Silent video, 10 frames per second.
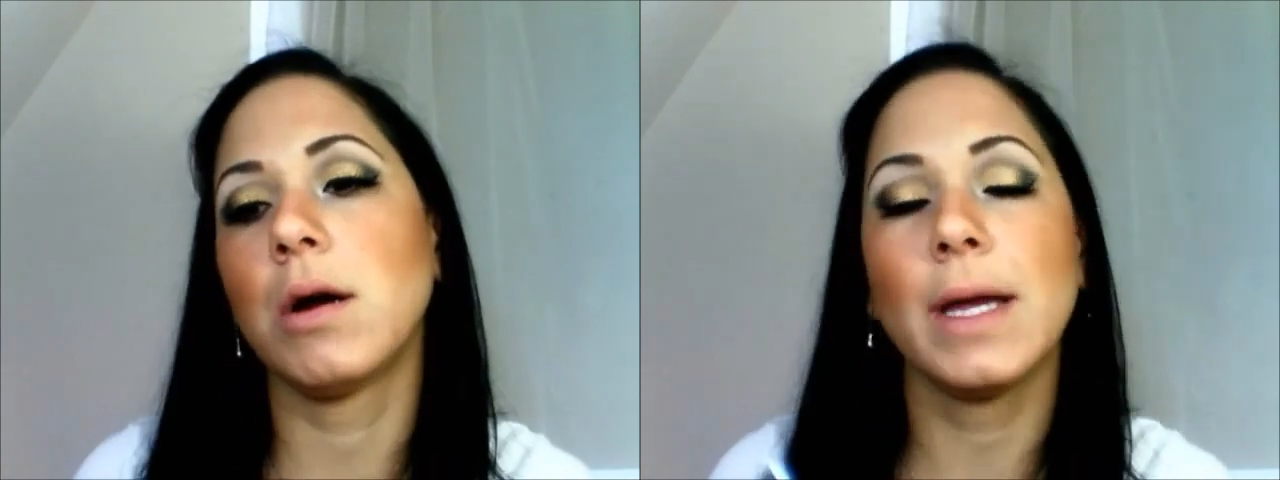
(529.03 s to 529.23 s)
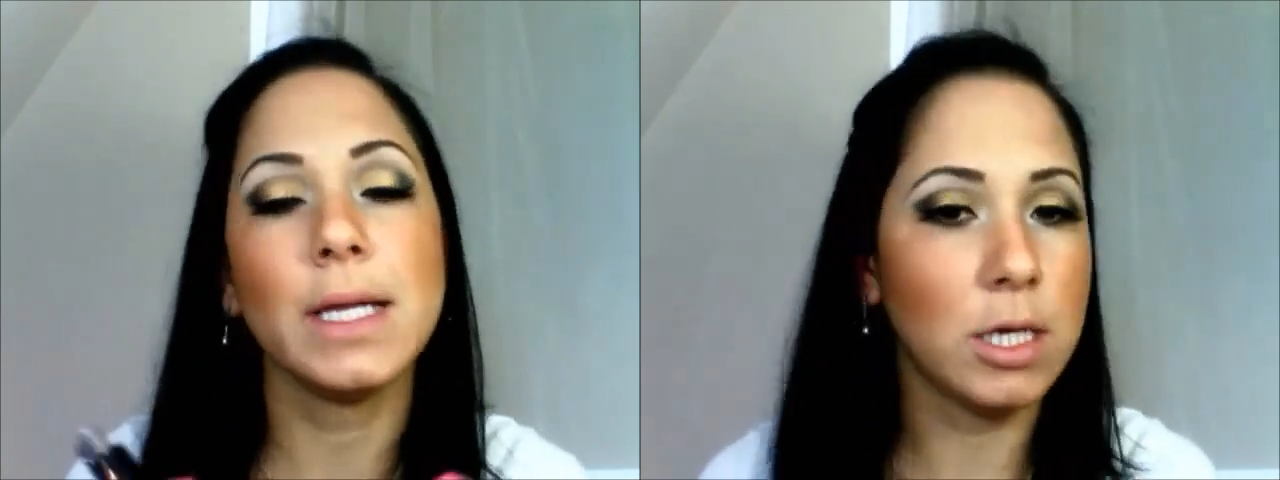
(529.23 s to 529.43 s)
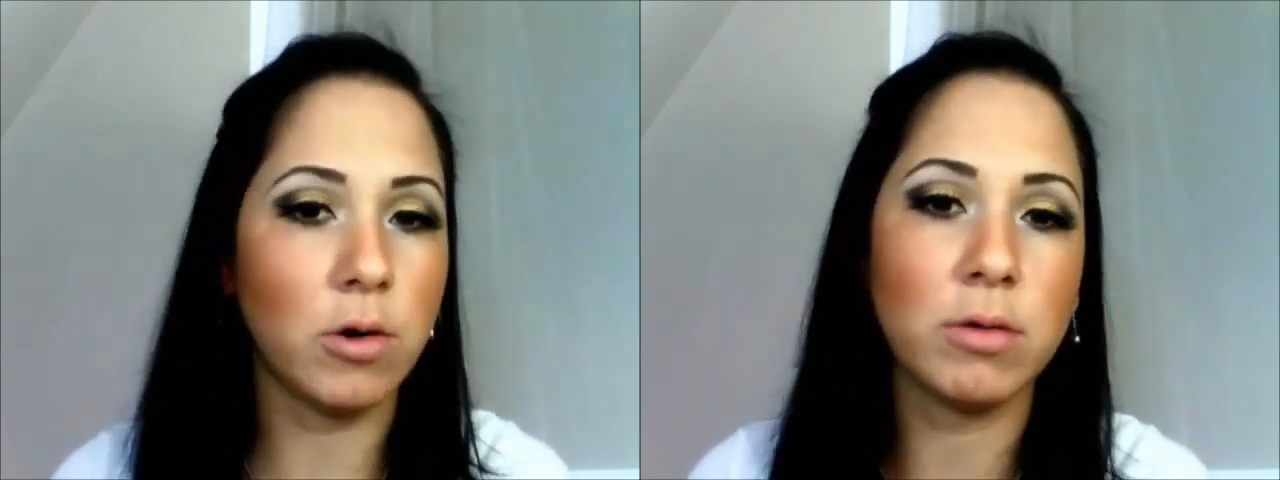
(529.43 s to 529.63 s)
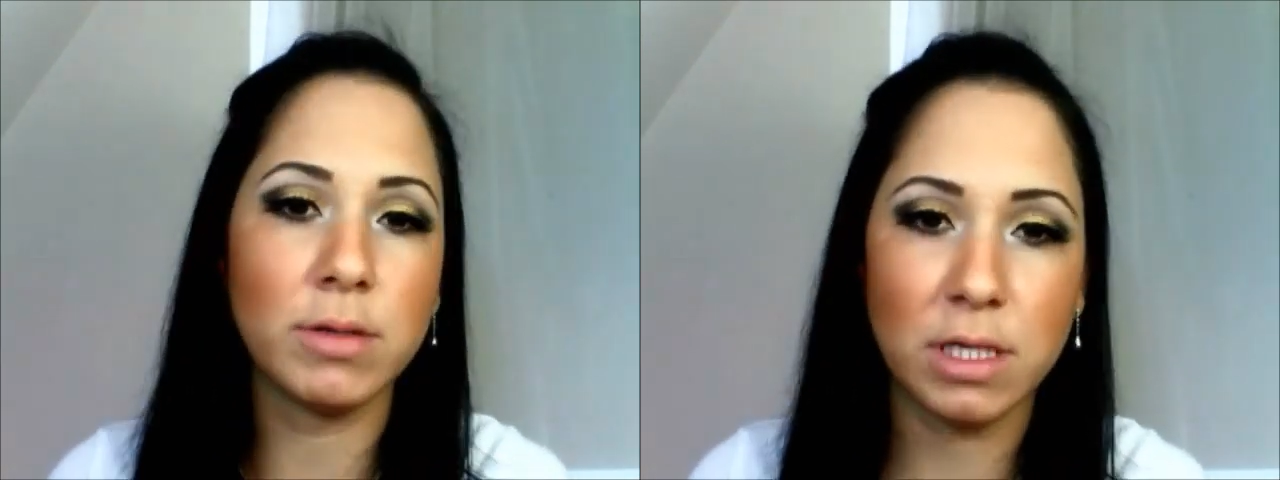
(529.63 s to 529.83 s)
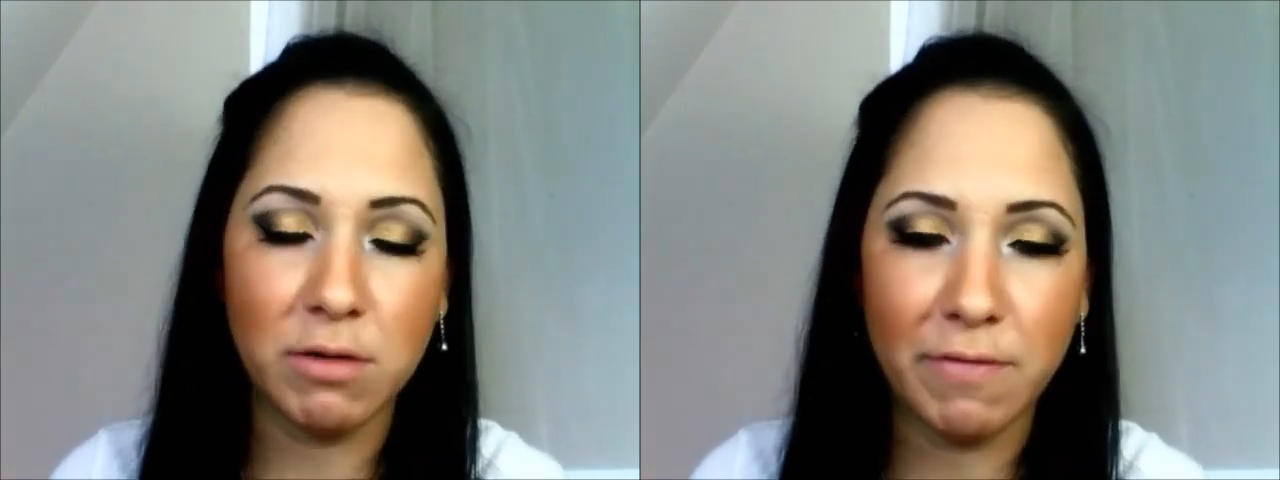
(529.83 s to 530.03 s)
any color
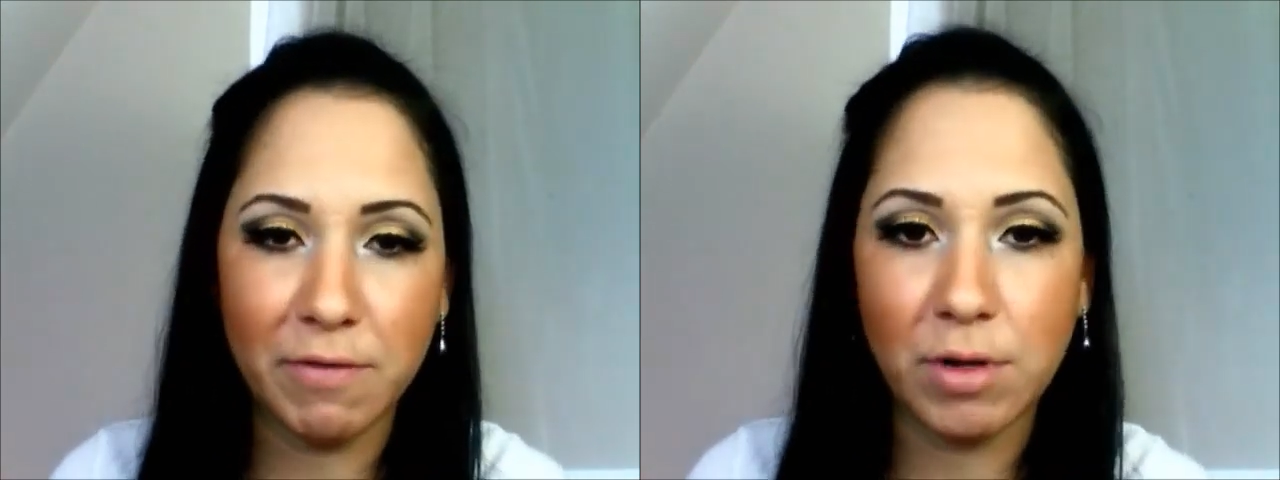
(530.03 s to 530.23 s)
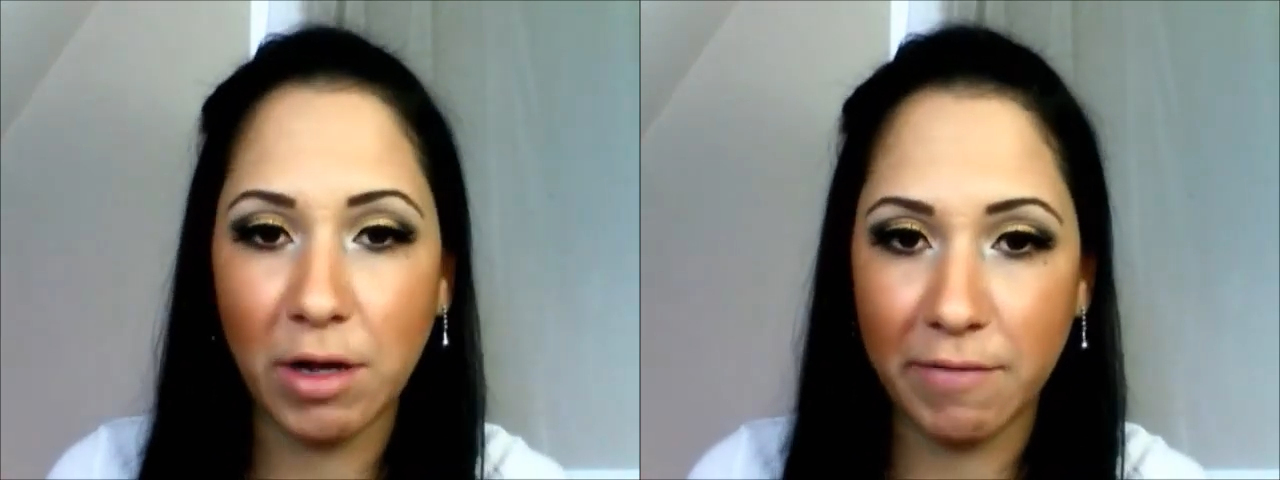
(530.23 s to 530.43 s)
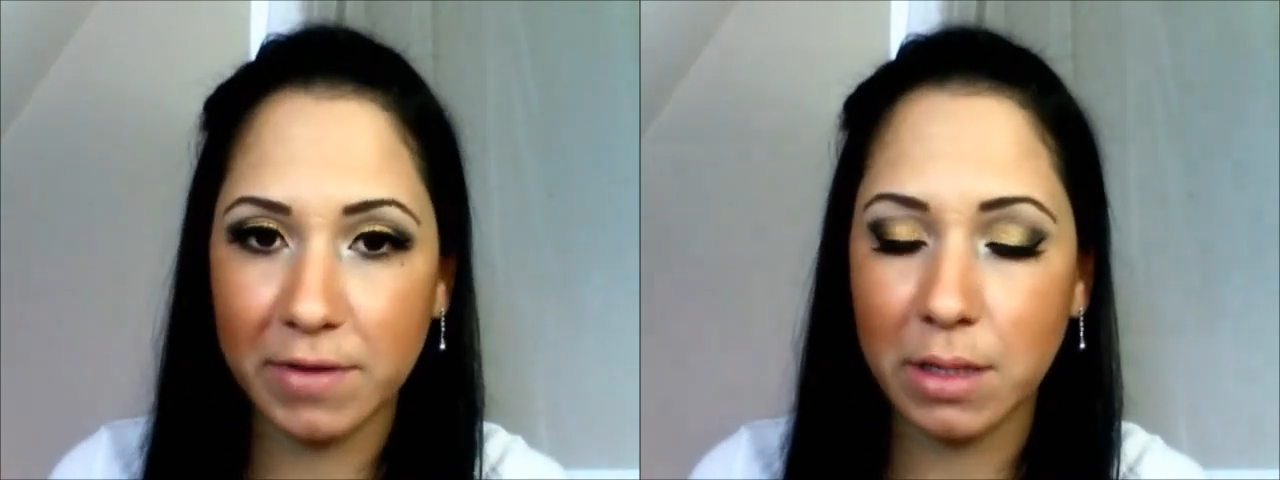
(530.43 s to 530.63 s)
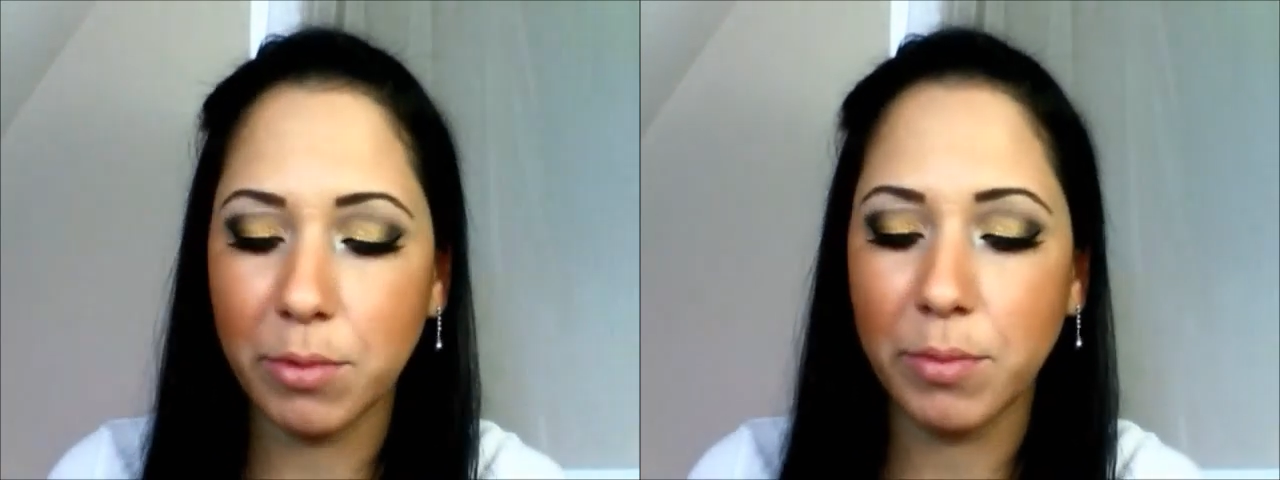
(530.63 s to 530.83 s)
that you feel comfortable,